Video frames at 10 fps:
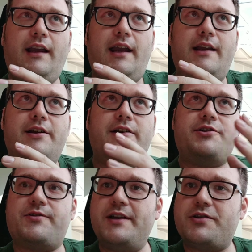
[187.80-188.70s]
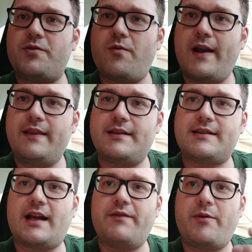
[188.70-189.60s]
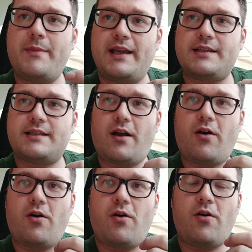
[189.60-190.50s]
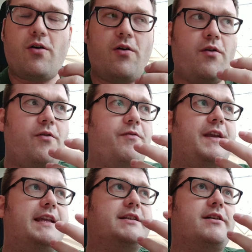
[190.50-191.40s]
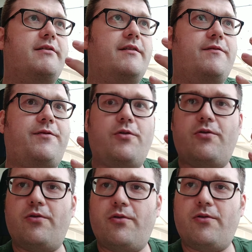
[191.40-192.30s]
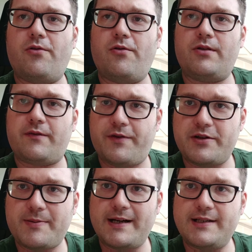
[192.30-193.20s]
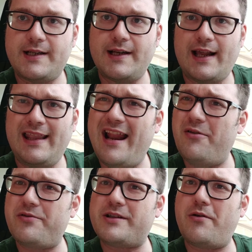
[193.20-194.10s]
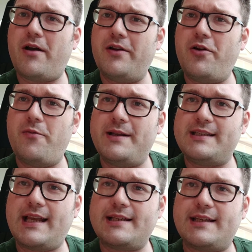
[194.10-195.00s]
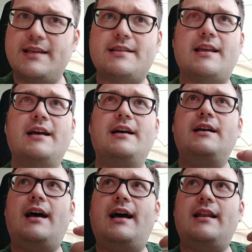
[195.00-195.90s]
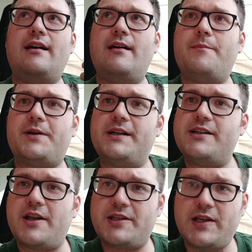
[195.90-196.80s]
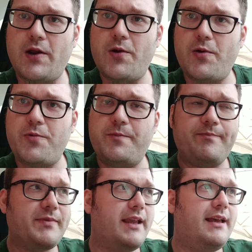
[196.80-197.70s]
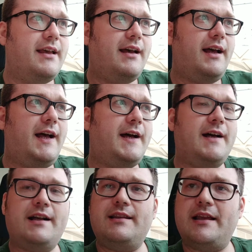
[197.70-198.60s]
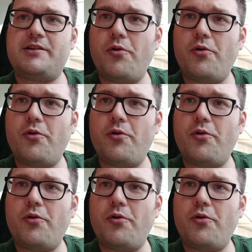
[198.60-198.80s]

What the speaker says: in a strange sort of way, this is kind of a mix of he's going for the first Predator and then also urban settings a la Predator 2. There's